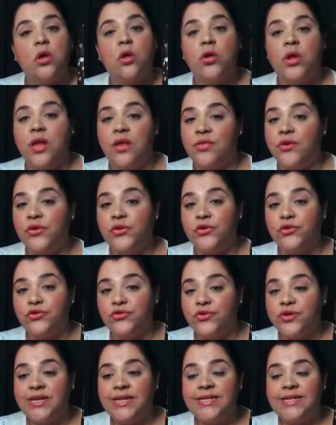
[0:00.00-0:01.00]
in their
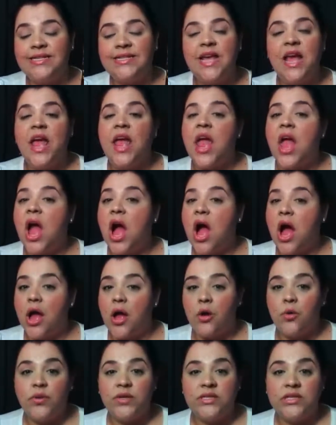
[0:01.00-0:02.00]
treats. I
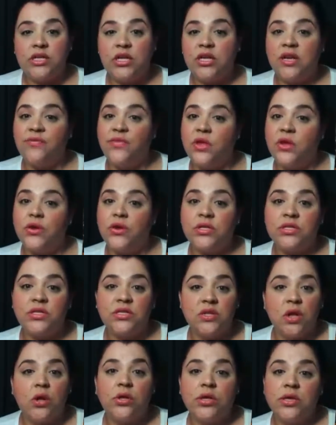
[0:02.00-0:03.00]
always look, if there is
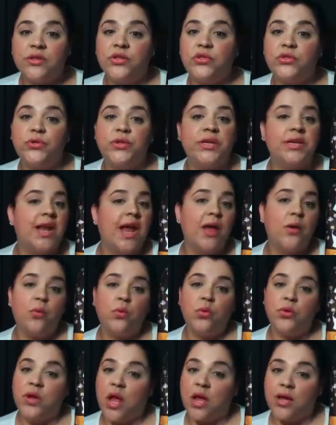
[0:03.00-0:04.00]
salt in the treat, I will
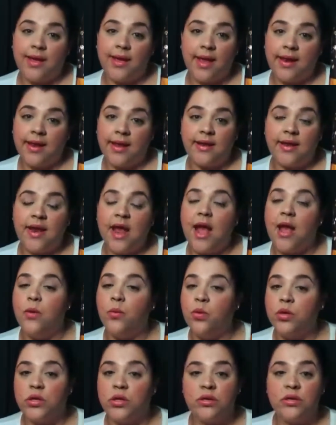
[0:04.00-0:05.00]
not get it. I
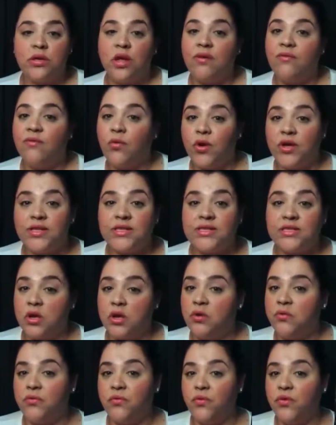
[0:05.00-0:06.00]
will avoid salt
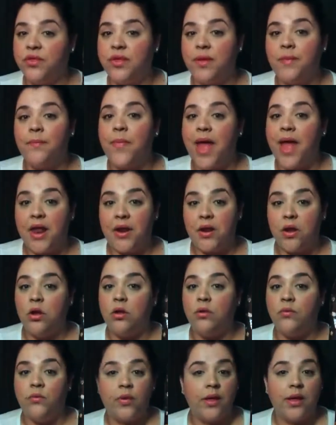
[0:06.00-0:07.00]
for them at
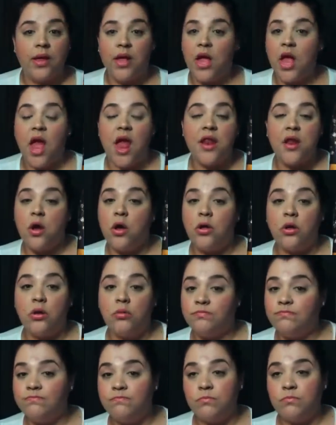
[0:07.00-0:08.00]
all
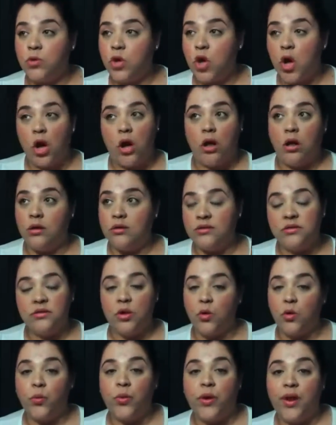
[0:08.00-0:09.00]
costs or
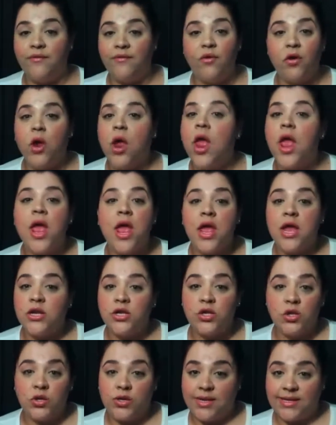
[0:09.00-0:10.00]
whatever. Don't
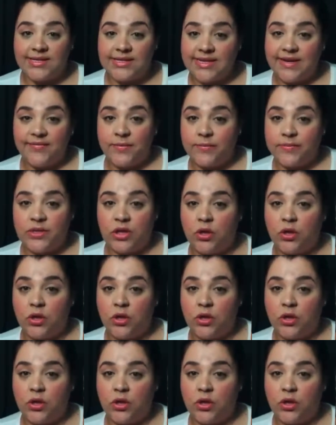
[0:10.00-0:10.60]
like to give them salt.